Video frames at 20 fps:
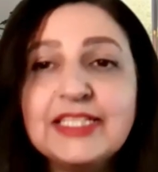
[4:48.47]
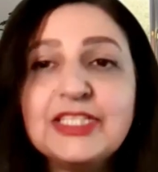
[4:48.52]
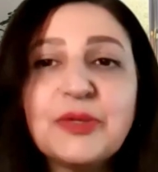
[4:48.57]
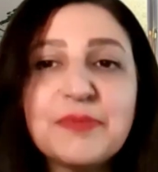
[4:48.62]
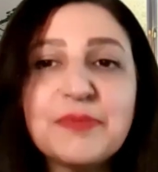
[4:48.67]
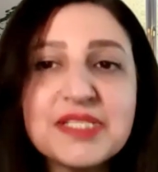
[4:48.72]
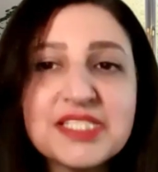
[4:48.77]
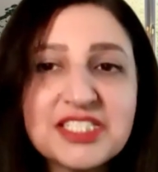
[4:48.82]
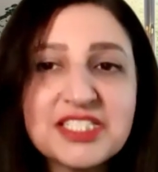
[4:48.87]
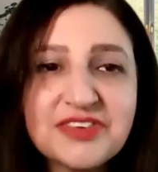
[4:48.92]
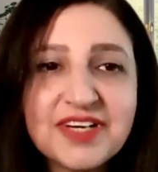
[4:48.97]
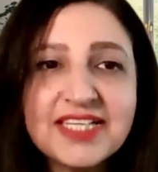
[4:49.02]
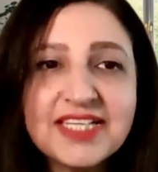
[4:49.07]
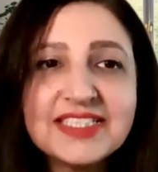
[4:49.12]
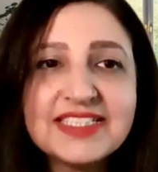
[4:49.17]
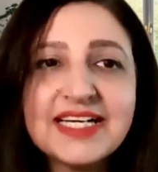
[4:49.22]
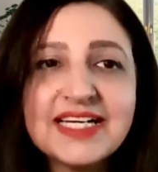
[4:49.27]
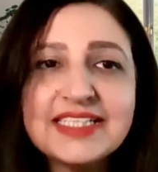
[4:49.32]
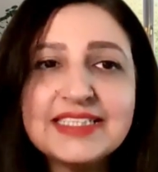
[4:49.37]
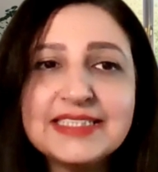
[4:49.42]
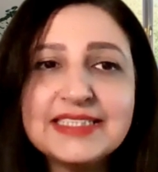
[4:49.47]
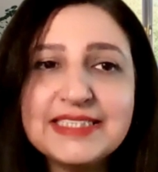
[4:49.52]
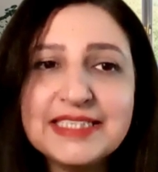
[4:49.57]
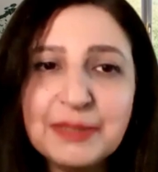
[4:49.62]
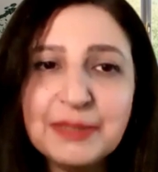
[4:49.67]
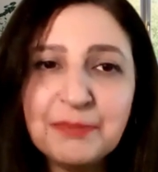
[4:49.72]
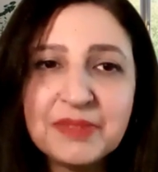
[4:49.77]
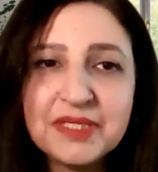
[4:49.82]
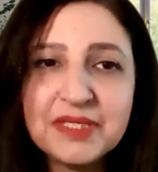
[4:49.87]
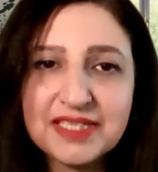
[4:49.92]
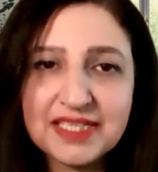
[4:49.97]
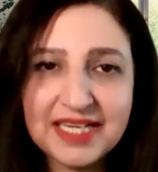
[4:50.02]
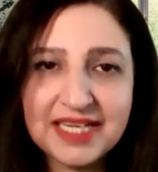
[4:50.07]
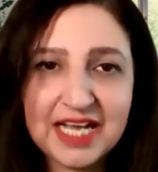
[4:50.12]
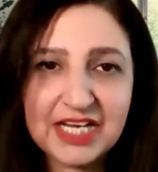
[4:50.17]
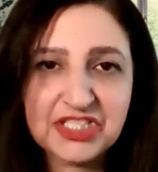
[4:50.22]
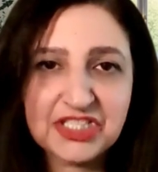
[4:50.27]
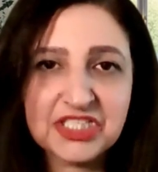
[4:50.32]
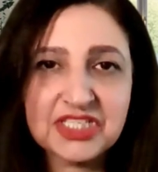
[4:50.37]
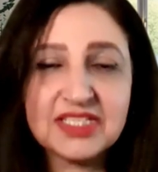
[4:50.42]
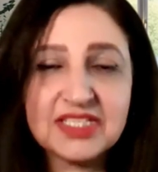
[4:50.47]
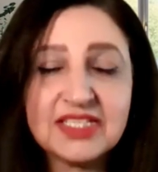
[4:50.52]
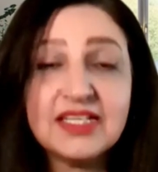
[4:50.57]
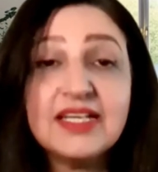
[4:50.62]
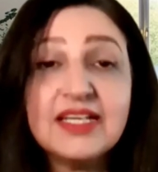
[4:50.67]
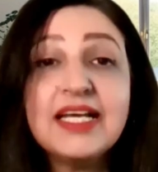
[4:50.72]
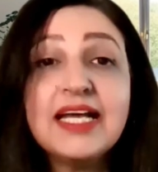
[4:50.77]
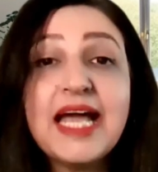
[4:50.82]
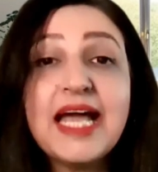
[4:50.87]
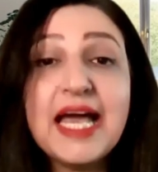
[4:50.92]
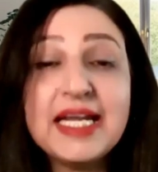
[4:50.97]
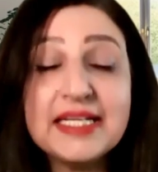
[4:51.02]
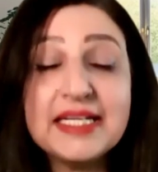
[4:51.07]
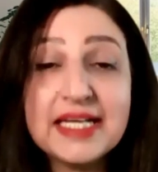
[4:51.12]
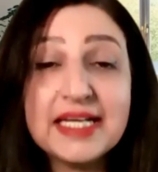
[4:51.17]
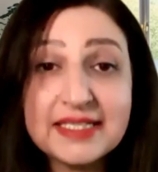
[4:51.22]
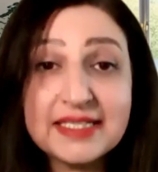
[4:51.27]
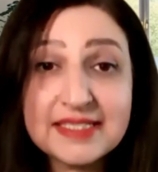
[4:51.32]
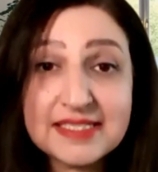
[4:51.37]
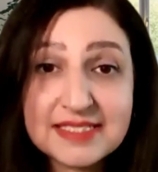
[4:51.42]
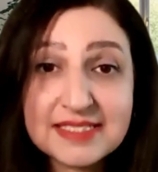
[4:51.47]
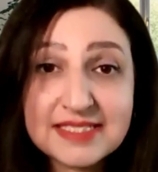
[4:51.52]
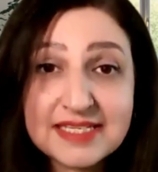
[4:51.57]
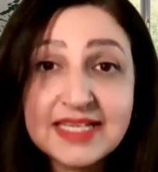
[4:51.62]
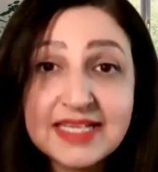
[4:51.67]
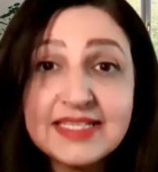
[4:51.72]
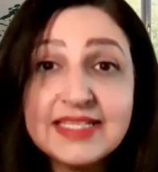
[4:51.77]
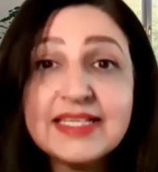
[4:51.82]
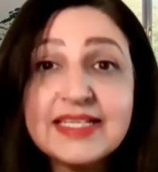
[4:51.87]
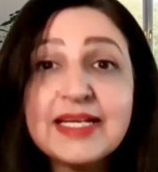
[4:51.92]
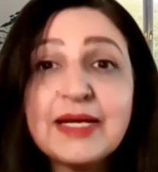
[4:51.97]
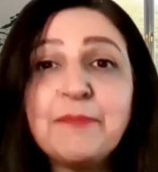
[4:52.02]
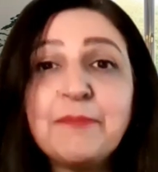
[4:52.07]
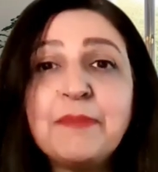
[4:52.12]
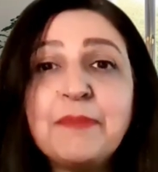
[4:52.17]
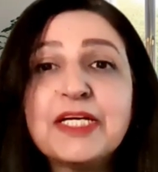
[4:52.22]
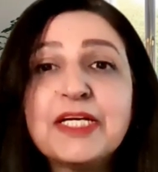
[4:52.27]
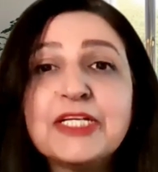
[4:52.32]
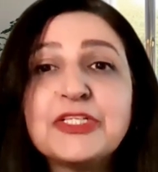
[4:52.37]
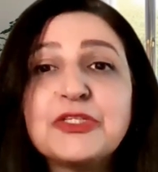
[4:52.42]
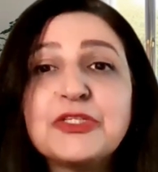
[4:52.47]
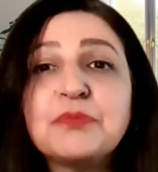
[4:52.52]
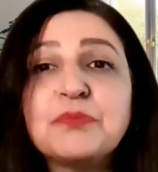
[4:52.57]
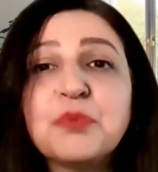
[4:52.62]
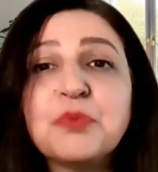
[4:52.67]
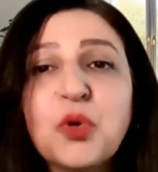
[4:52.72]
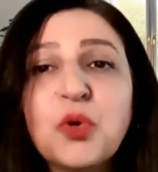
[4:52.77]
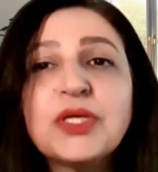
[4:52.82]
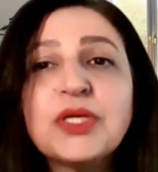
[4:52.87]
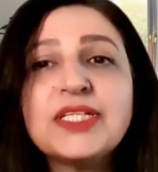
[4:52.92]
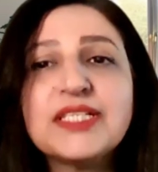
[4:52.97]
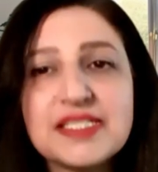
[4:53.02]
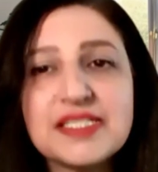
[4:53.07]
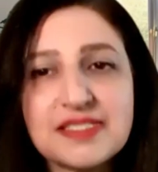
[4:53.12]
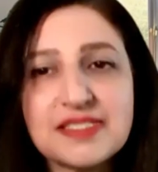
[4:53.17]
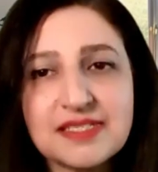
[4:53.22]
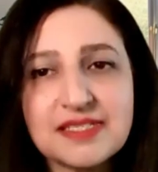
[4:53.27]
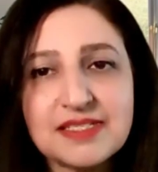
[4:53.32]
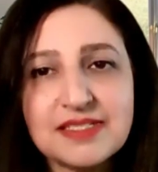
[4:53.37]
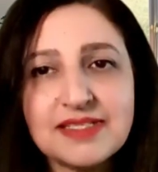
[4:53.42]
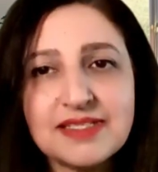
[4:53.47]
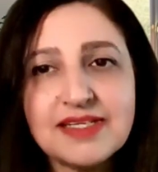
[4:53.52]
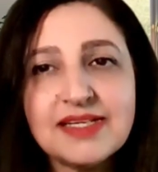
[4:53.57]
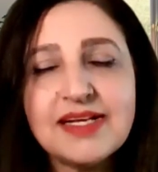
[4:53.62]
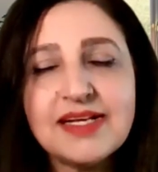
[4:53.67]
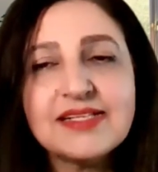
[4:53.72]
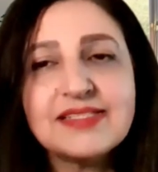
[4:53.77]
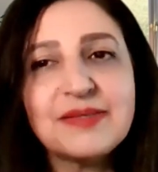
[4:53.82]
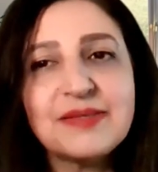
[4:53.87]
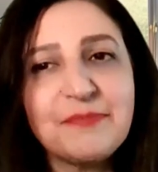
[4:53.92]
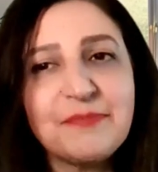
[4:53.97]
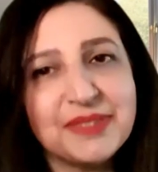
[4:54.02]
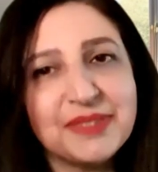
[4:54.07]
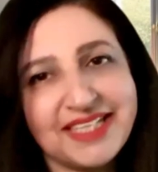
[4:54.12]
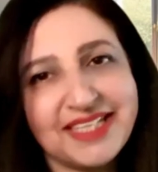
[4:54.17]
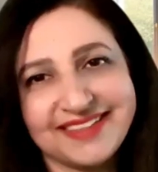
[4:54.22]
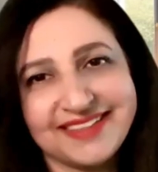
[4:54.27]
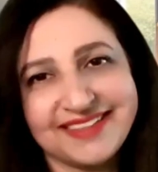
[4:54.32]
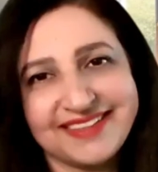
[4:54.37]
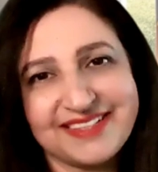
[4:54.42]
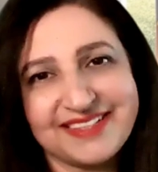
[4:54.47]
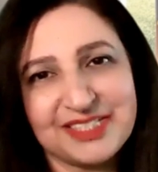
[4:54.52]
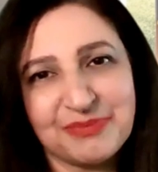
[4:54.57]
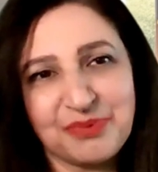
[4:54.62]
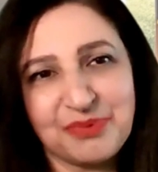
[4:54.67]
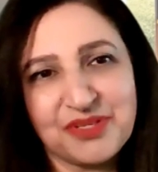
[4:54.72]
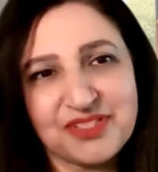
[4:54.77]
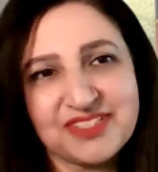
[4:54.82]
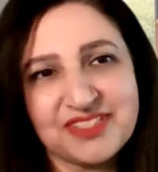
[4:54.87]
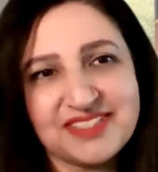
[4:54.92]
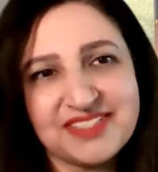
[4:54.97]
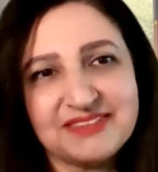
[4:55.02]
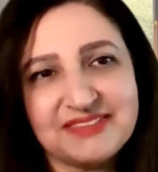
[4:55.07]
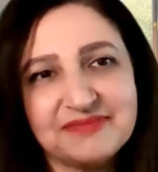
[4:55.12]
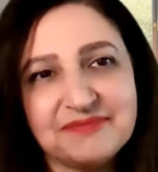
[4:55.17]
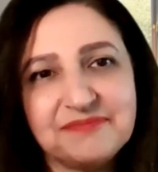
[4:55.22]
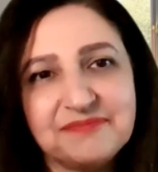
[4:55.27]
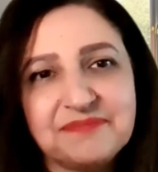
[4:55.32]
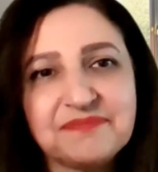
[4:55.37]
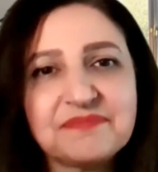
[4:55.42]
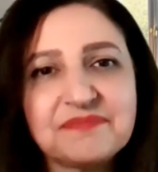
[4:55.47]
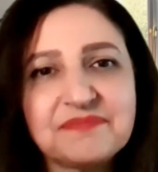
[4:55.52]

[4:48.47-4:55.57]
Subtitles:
It demonstrates a deeper connection and understanding compared to more distant sympathetic response.